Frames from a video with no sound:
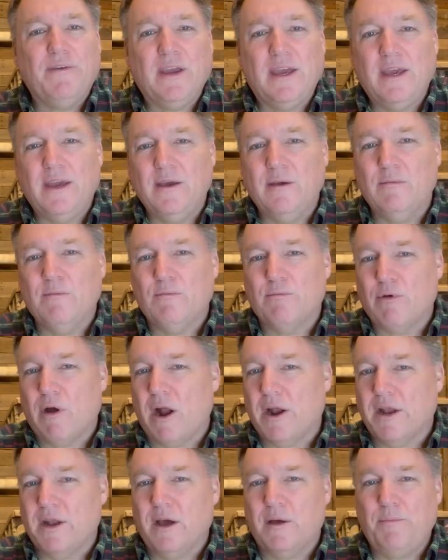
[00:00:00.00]
Kim
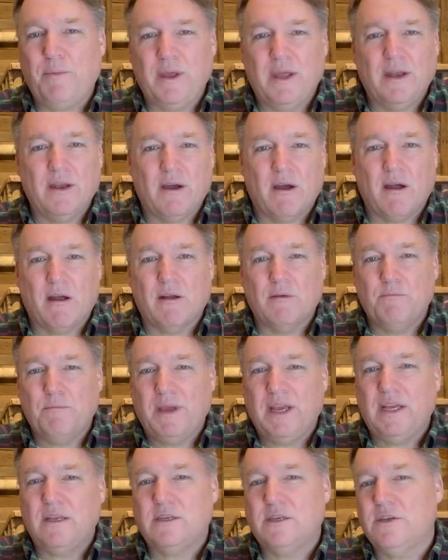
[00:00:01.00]
brought it up in our
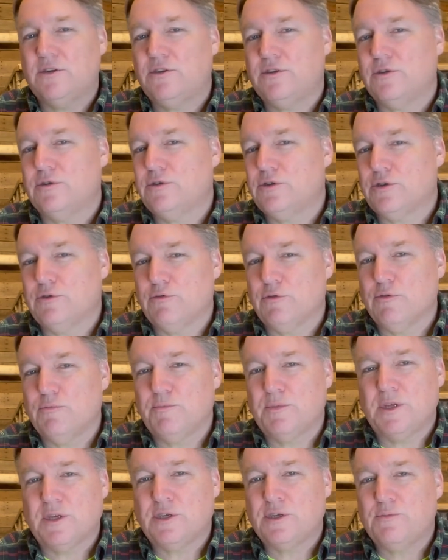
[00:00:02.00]
big sisters
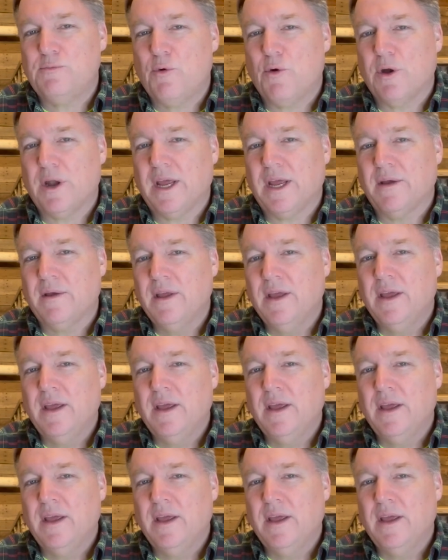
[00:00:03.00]
group this morning